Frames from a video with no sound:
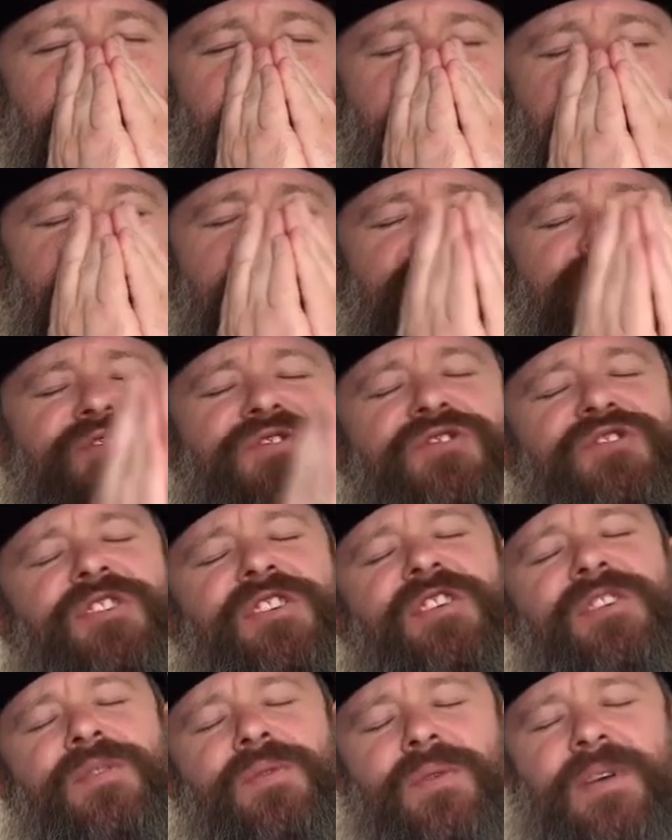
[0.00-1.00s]
You
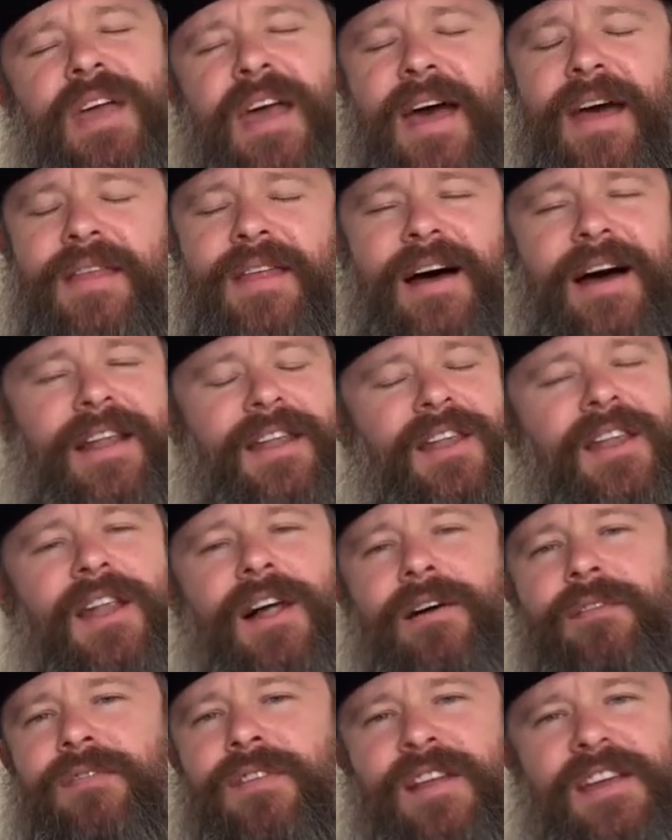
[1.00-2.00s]
still get that
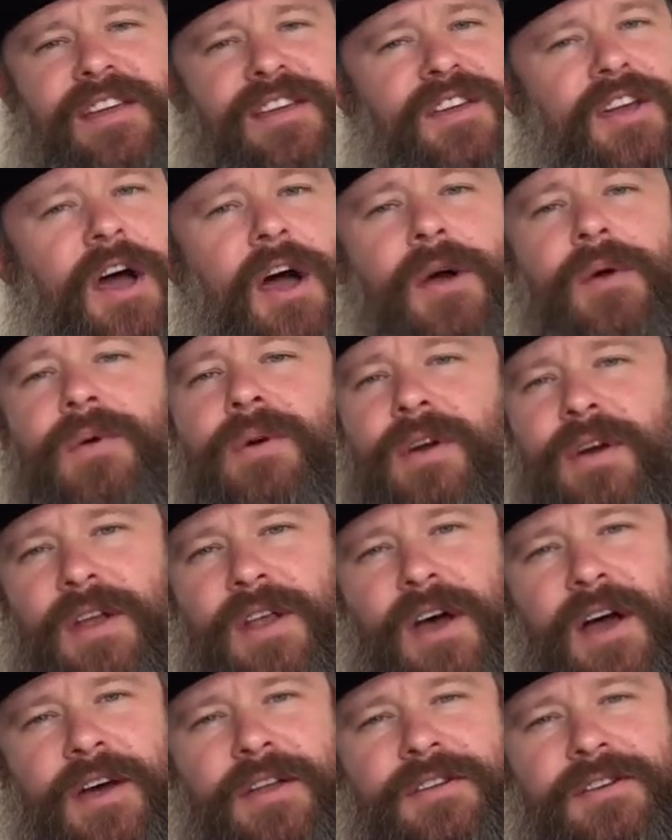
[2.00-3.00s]
lovely
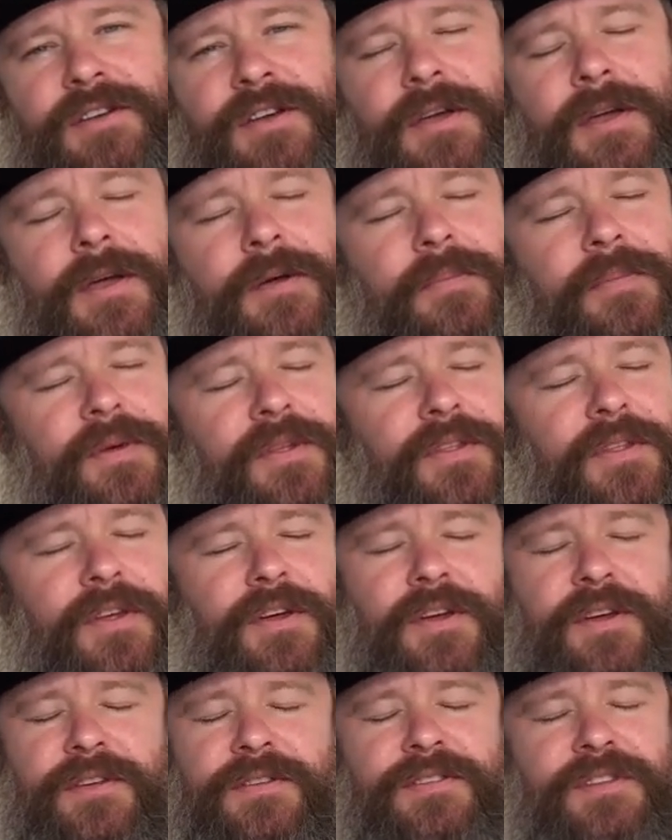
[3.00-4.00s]
coconut, but
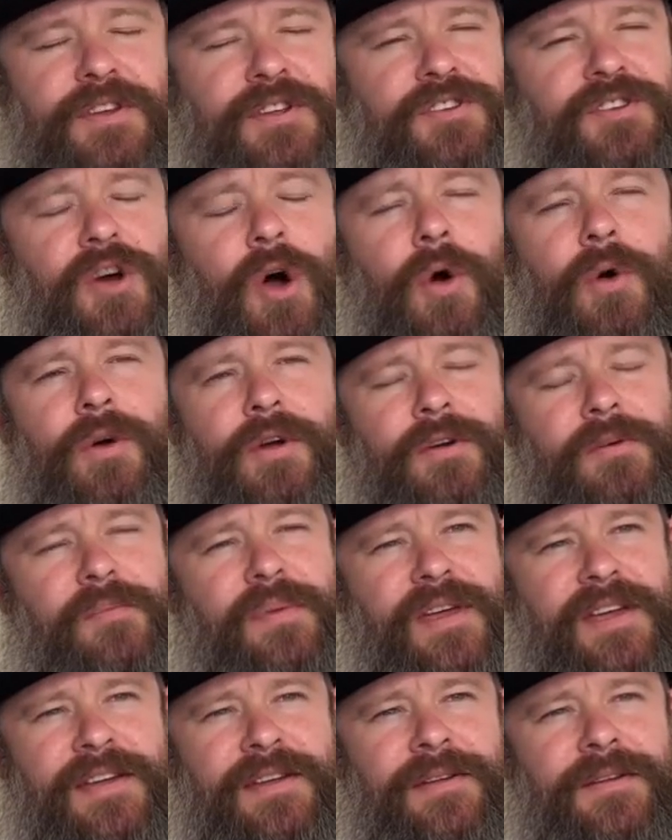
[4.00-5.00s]
the tonka
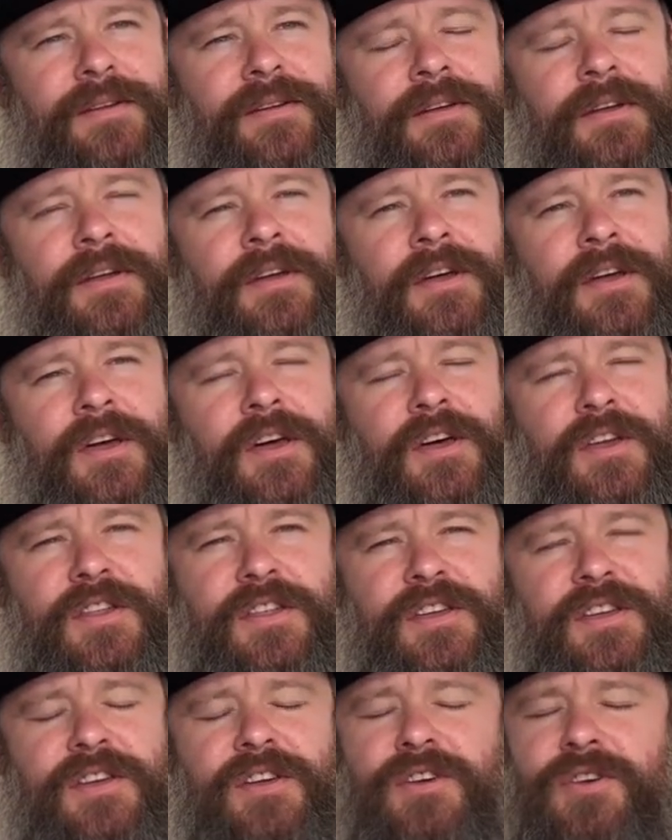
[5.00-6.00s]
bean and
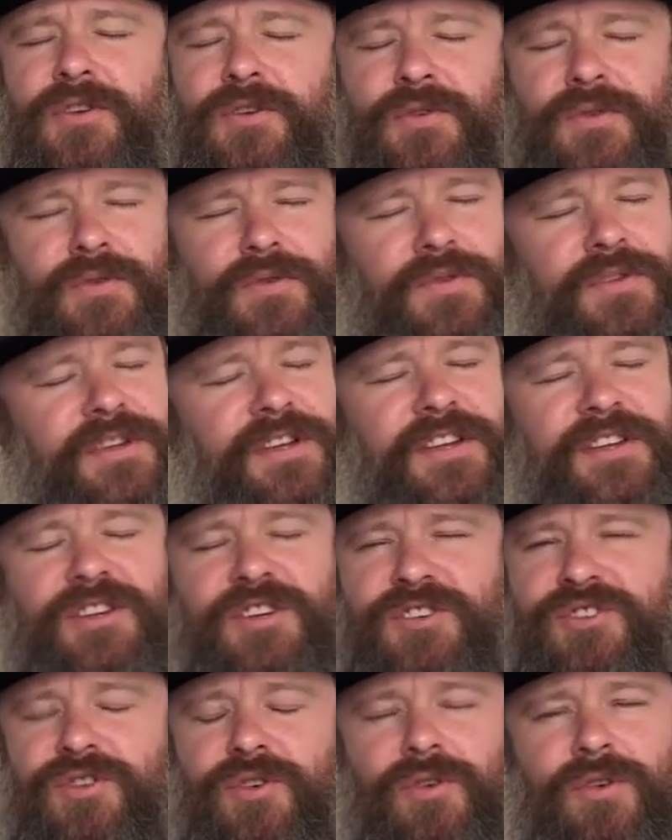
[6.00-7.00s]
the oud, it
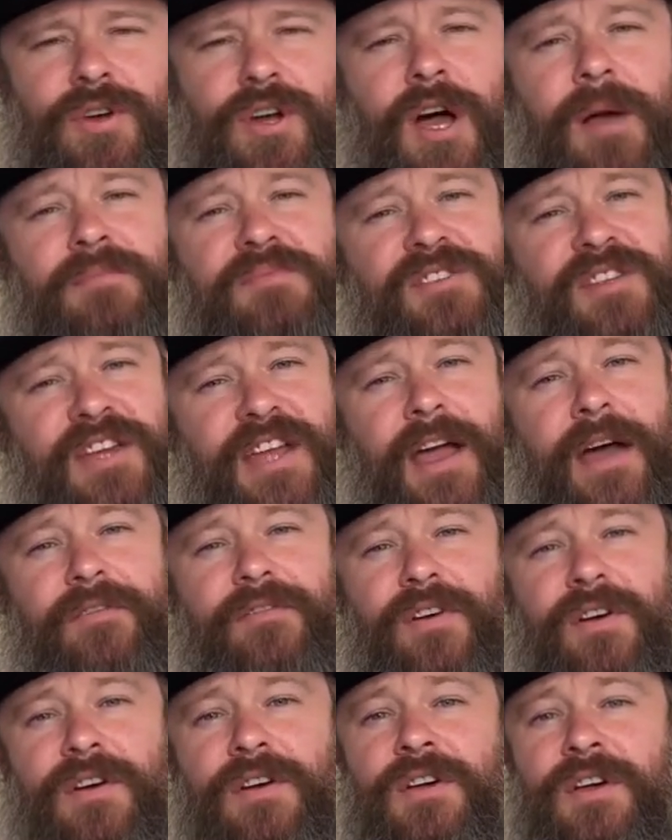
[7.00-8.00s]
just comes
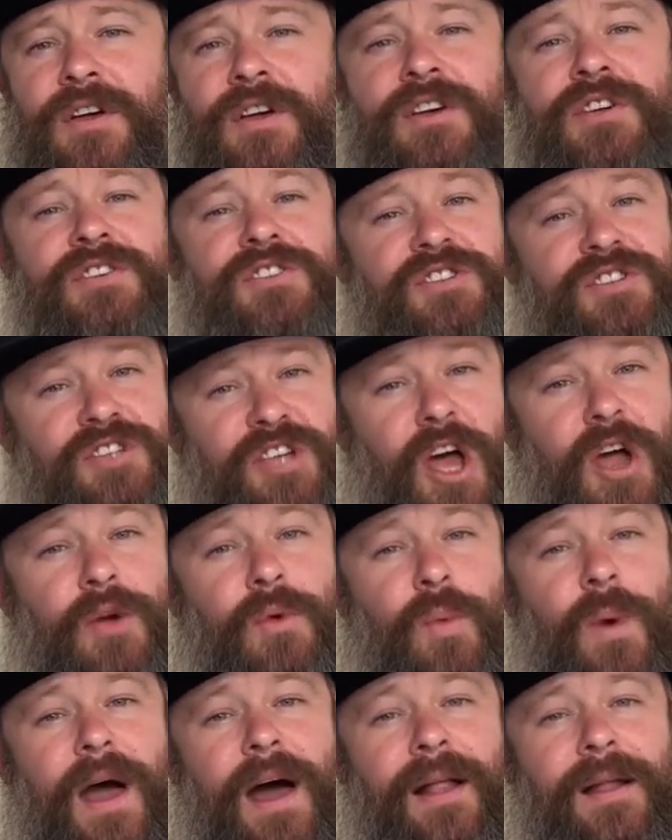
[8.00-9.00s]
together so
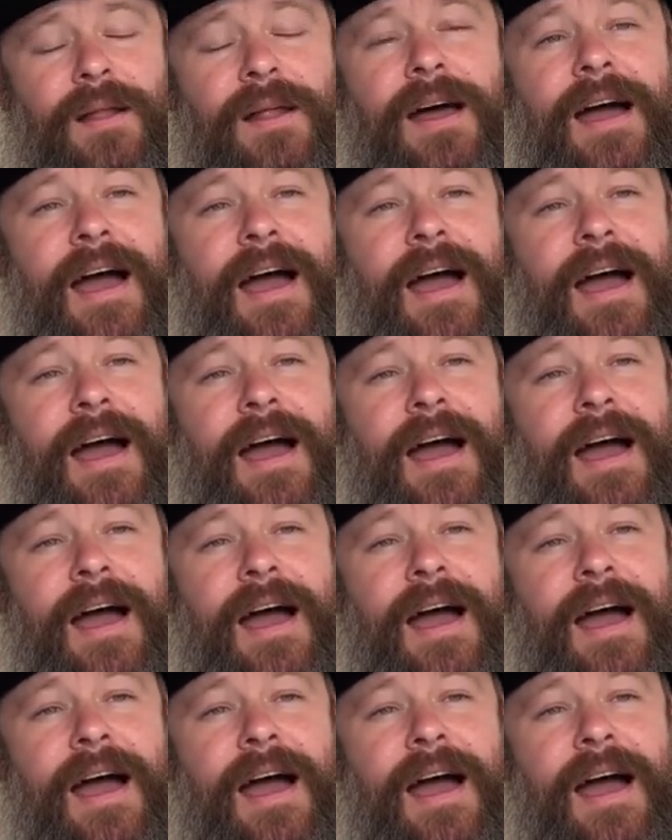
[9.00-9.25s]
well.